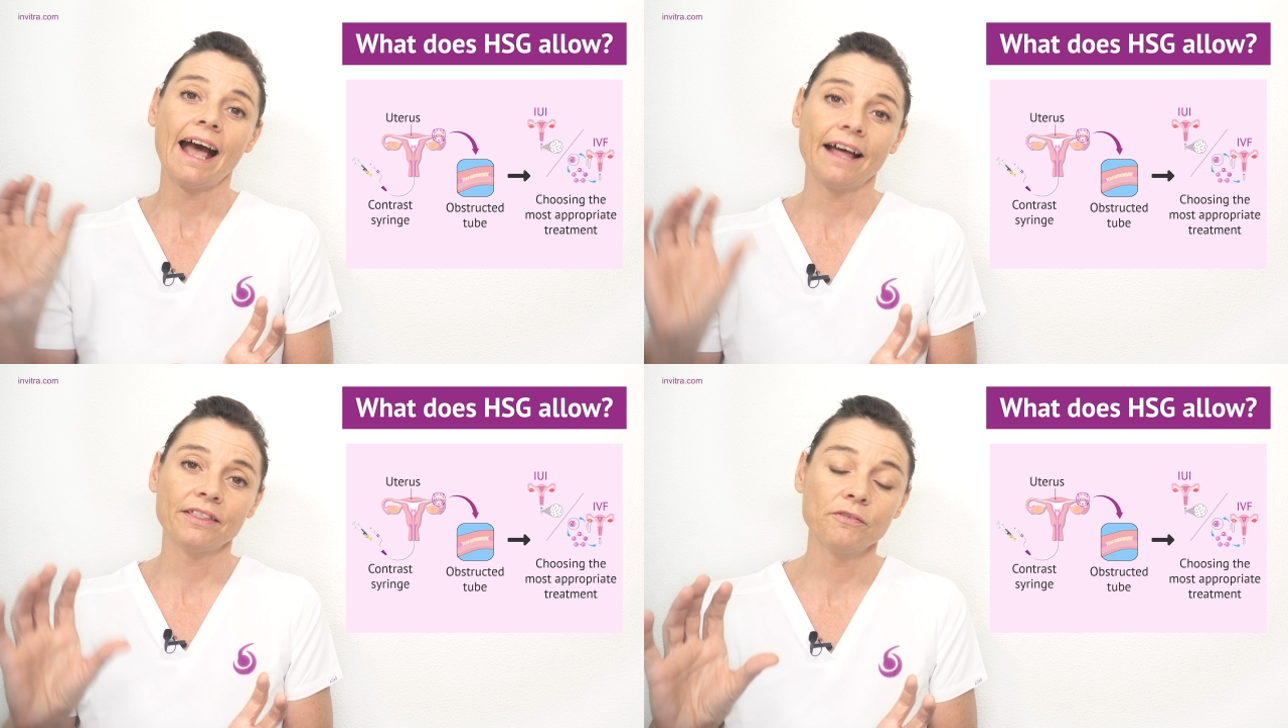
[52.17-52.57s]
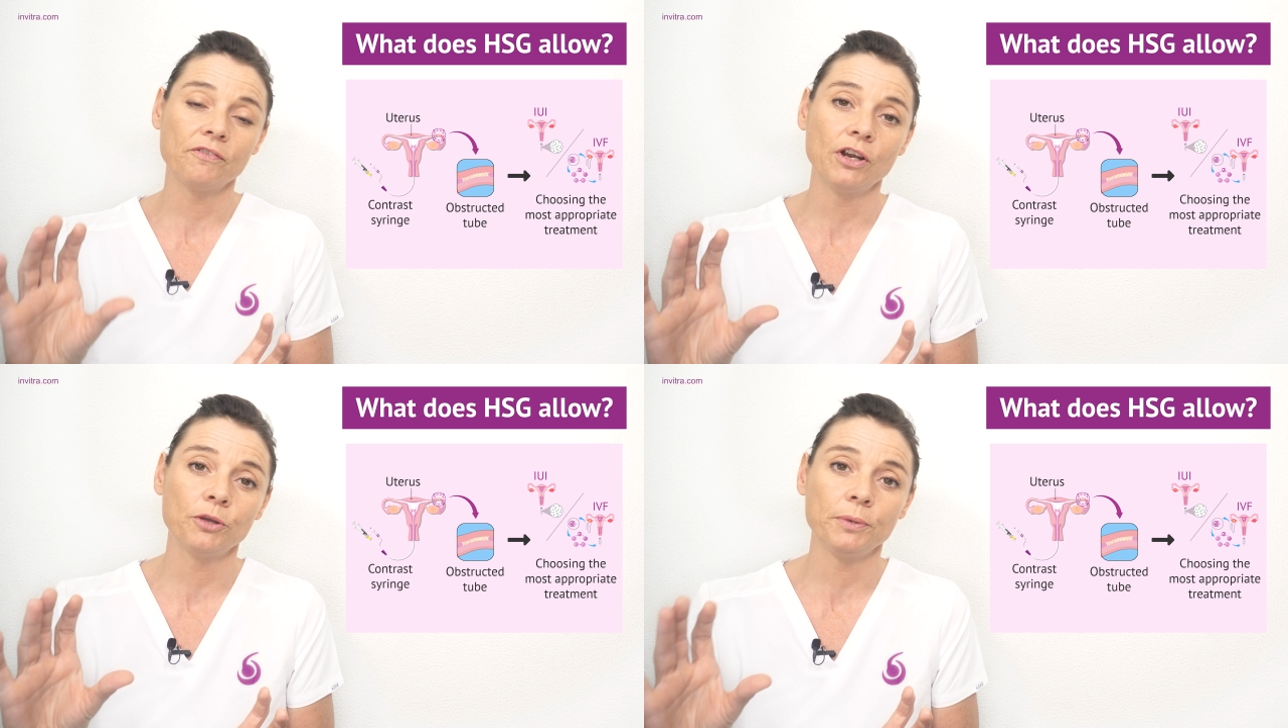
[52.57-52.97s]
and the
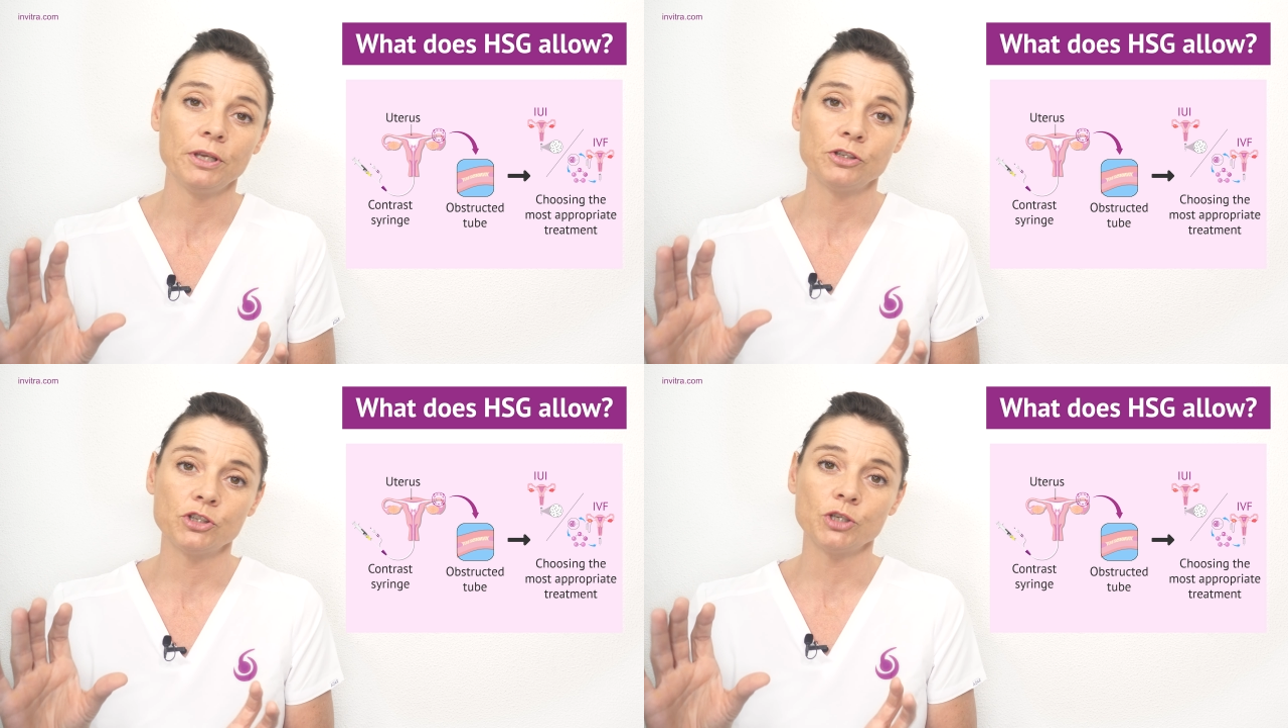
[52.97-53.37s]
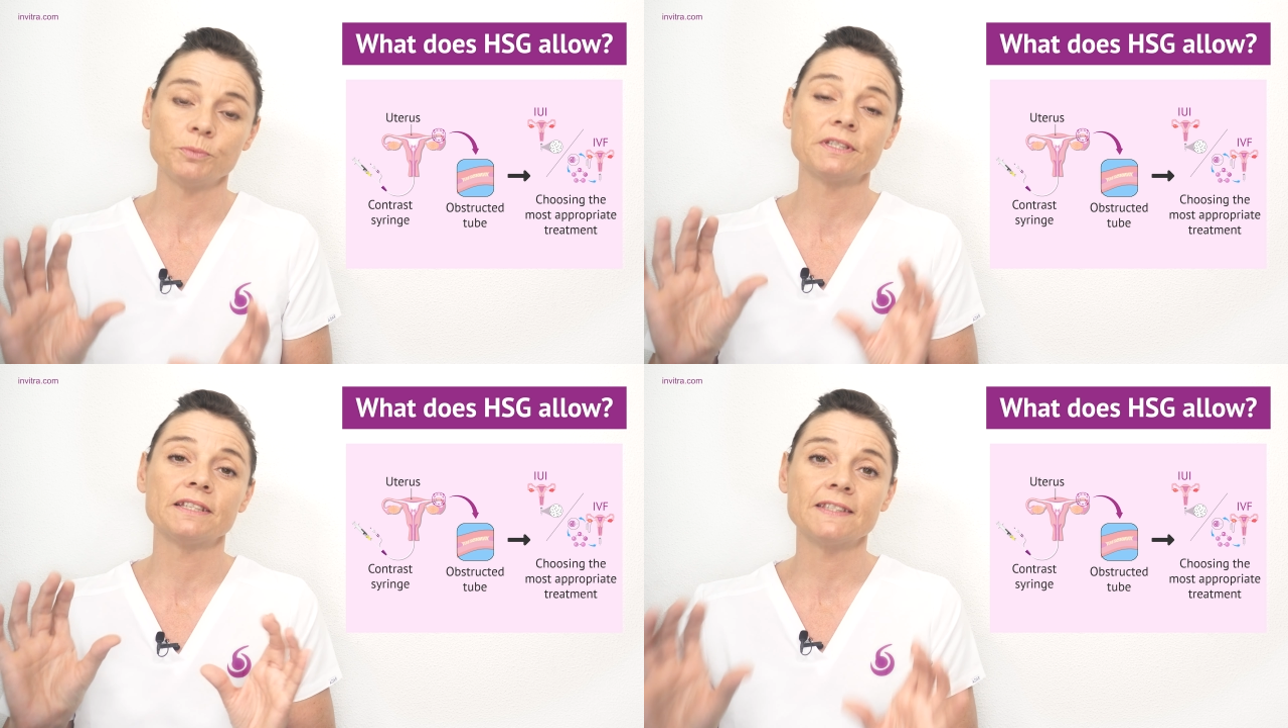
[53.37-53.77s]
fallopian
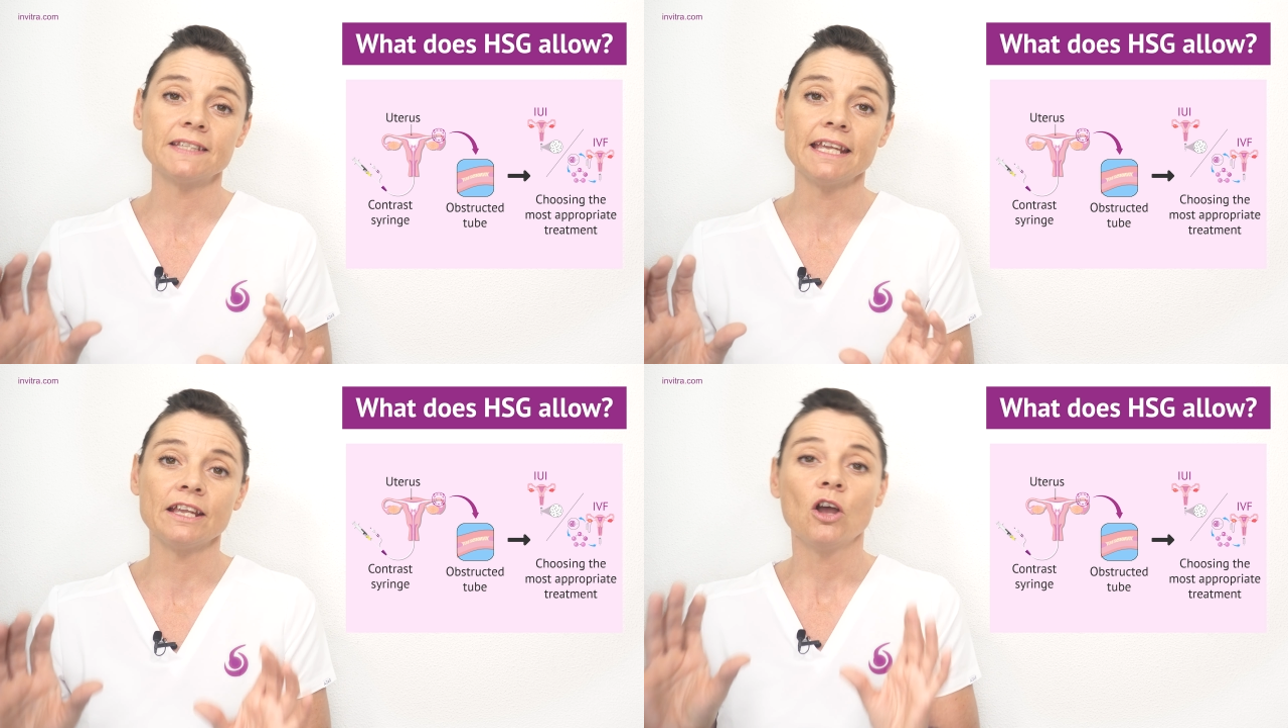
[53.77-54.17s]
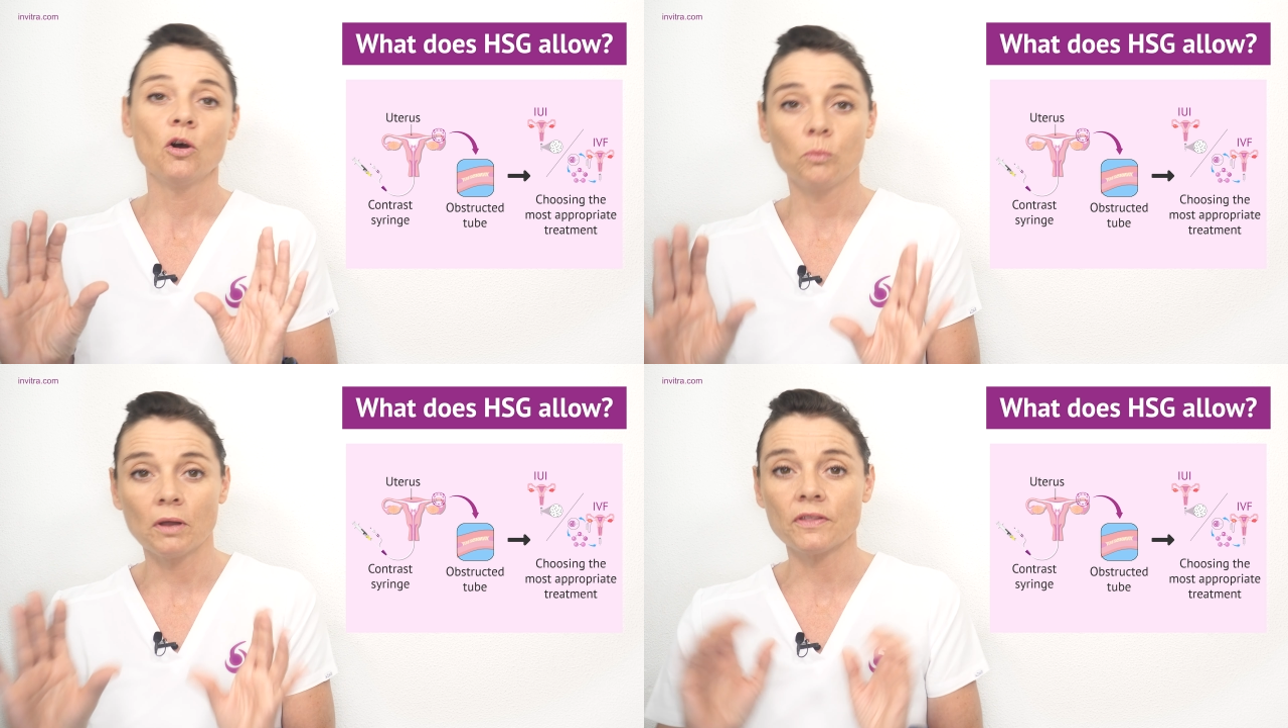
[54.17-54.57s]
tubes to see
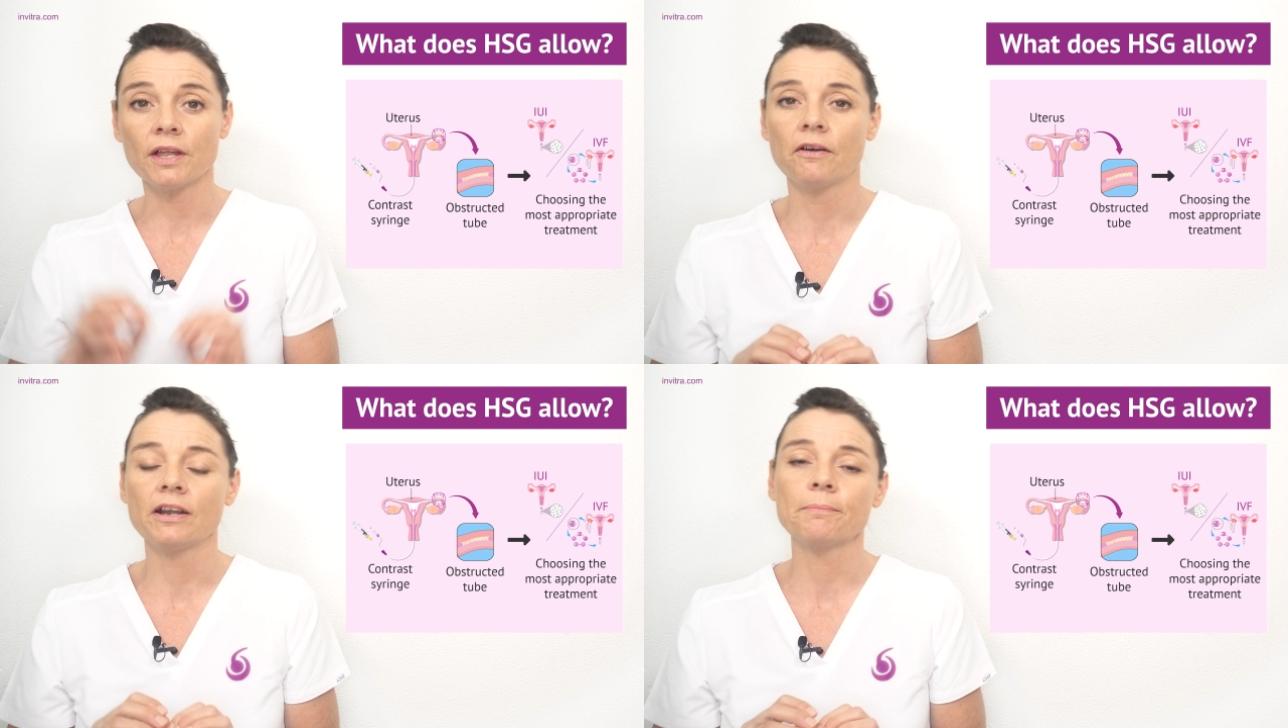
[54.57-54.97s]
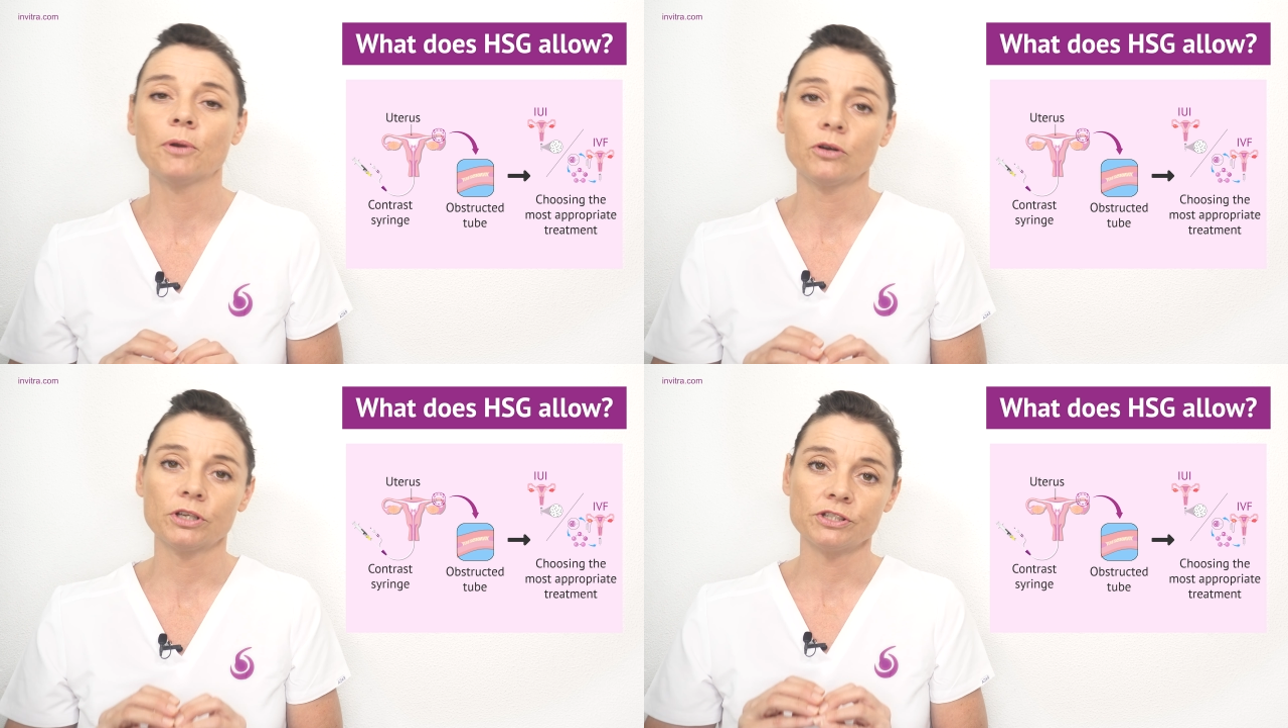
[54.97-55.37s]
whether there are any
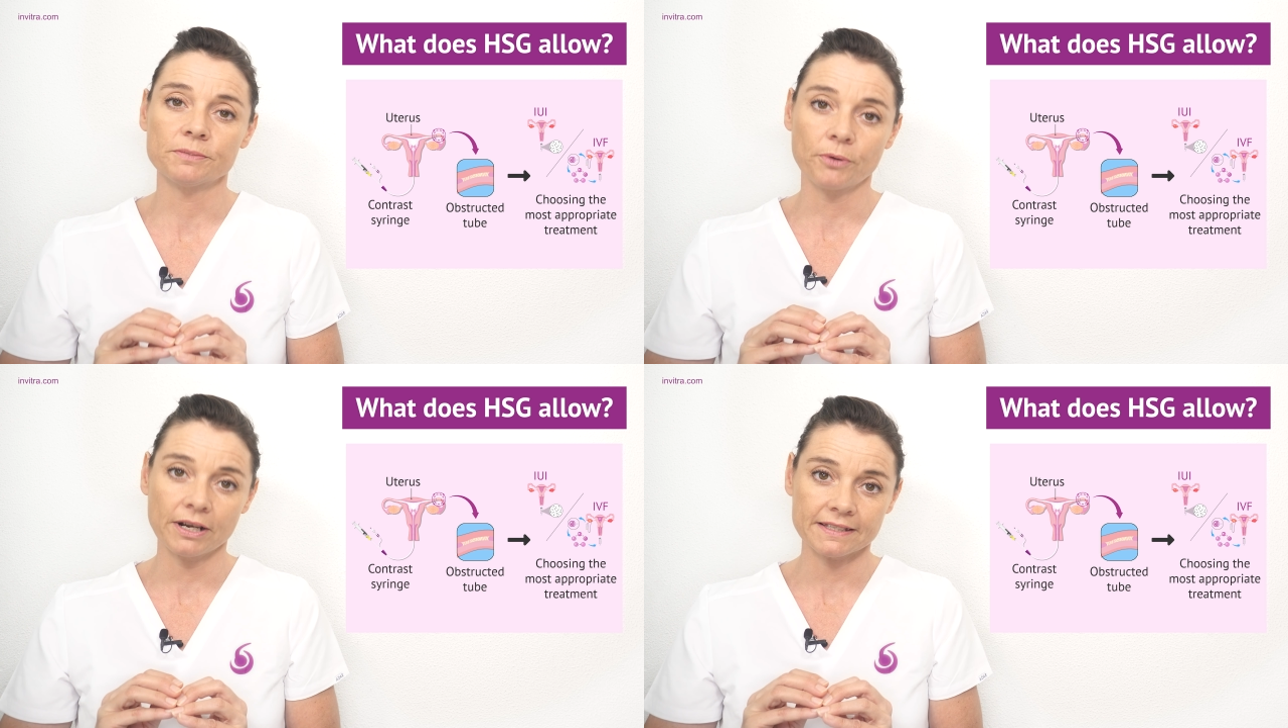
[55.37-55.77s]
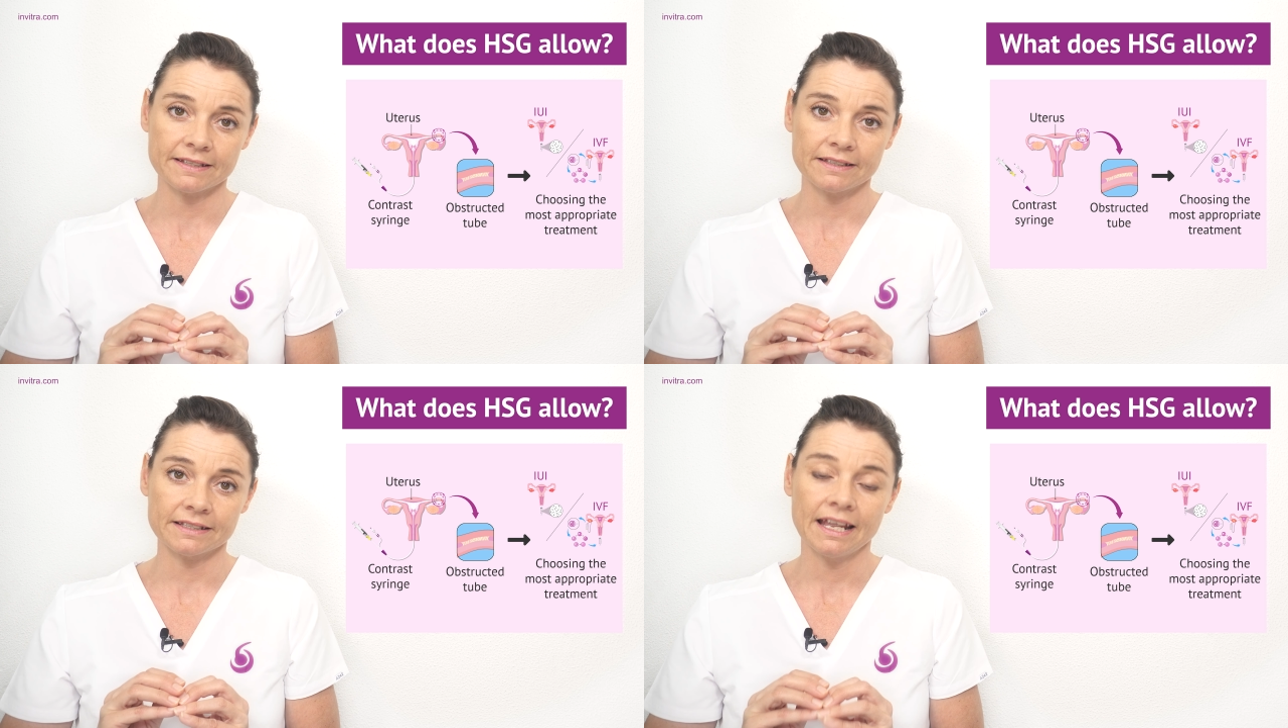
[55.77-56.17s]
blockages
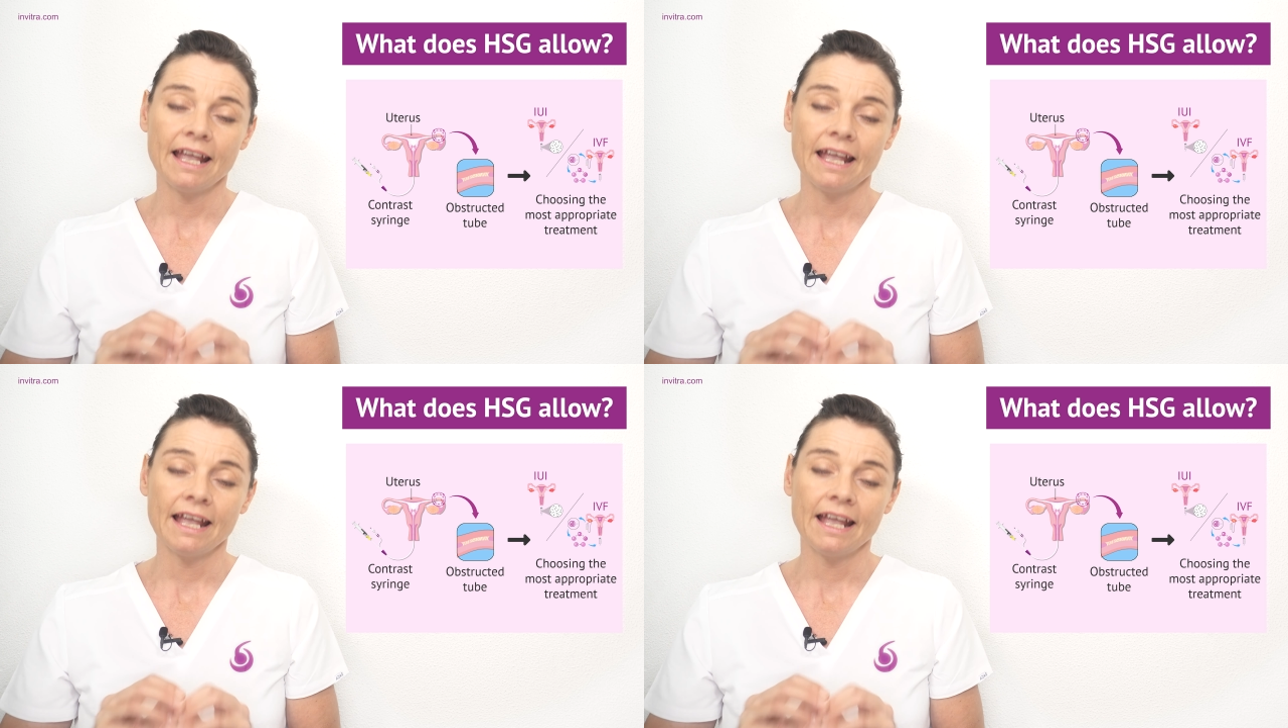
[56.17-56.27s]
present.